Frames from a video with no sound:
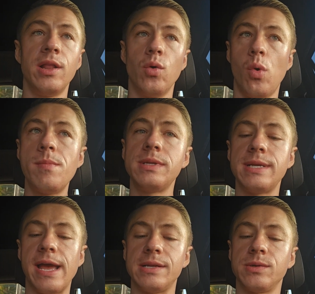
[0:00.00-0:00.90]
The
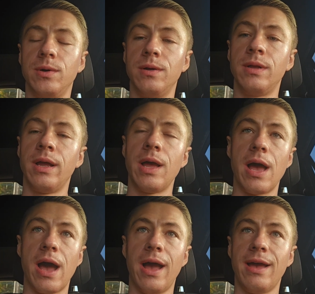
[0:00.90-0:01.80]
woman's an asshole.
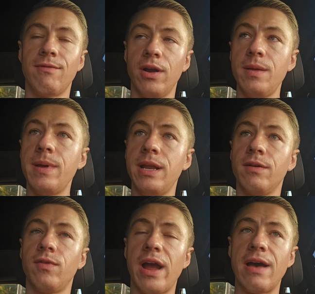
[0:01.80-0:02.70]
I have already been
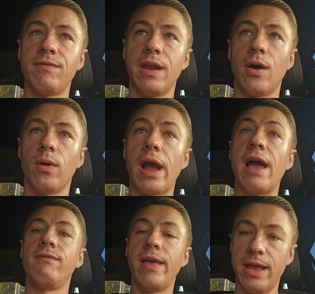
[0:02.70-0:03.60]
here for half an hour.
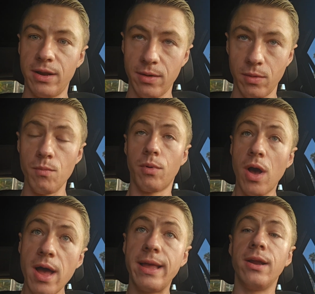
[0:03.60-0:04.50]

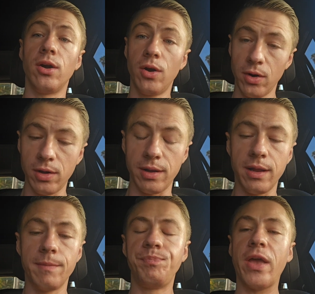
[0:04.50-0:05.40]
Got here
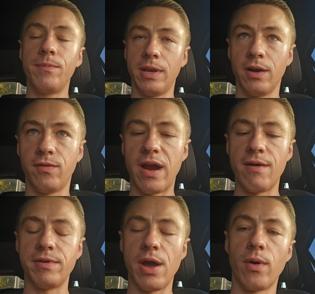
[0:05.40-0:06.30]
early, have been here for
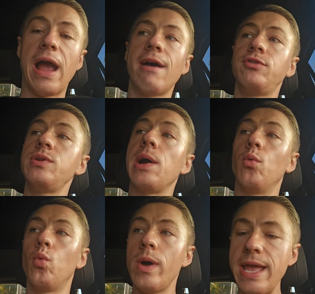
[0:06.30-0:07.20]
half an hour, have to now
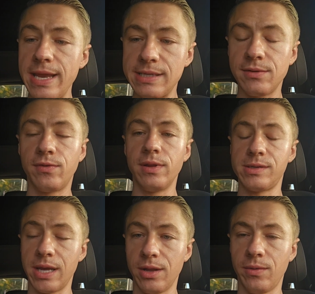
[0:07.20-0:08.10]
wait for
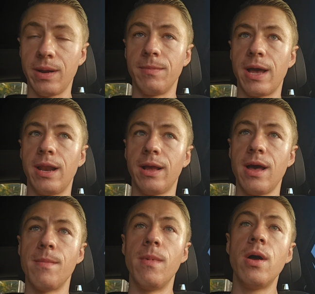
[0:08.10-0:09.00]
this other random guy to
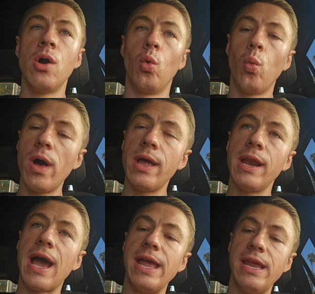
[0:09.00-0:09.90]
come.
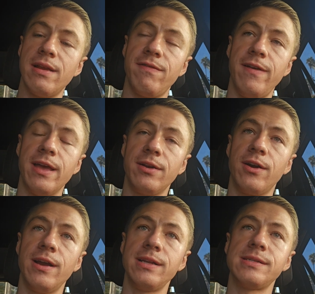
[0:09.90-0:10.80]
One, I need a fee
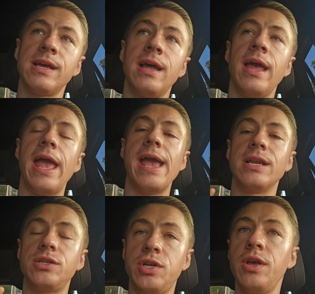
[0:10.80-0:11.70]
increase.
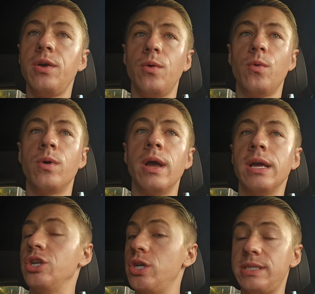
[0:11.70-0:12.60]
And two,
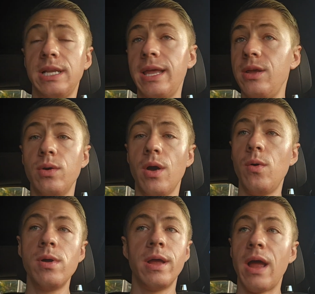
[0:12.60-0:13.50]
just to let you
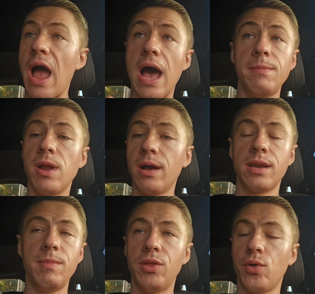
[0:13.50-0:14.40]
know, I'm not
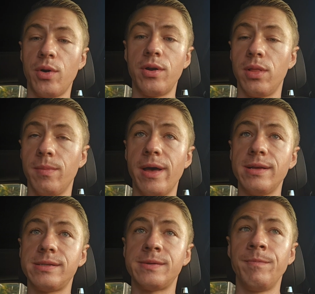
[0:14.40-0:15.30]
going to be thrown under the
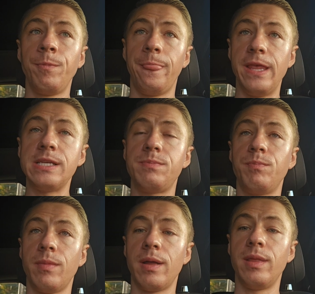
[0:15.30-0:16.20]
bus. These
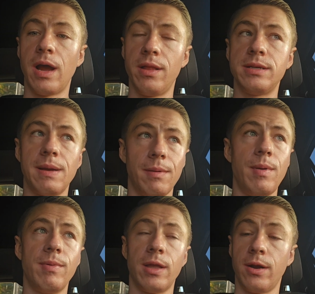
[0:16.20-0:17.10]
are the type of
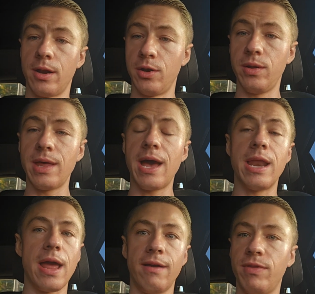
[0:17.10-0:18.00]
people that are going to do that.
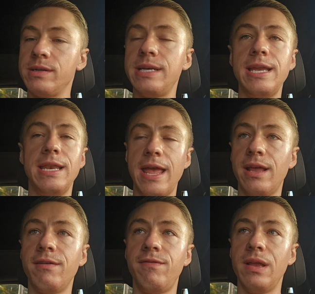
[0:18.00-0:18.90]
And if there's any
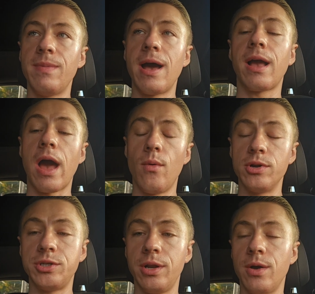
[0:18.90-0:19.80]
negative feedback, I
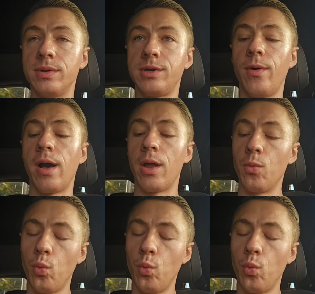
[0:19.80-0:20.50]
want you to know what's going on.